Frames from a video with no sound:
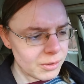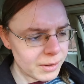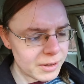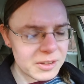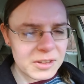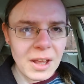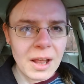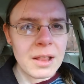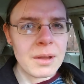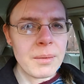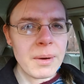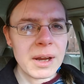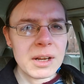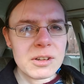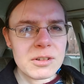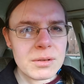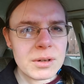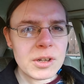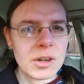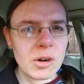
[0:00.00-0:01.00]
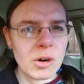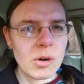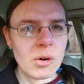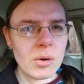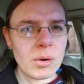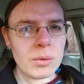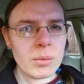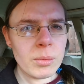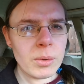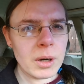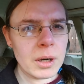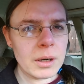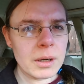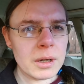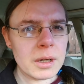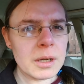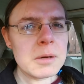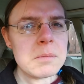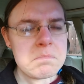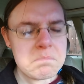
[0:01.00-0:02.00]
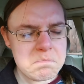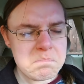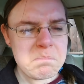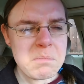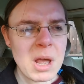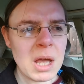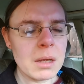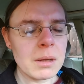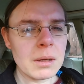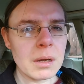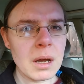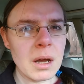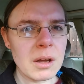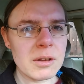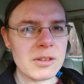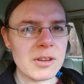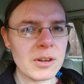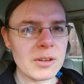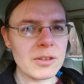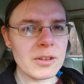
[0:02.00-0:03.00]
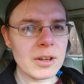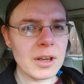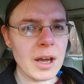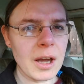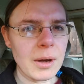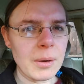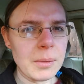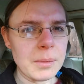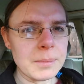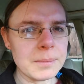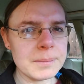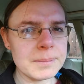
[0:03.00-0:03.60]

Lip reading: your accelerator and your horn work, car's good to go.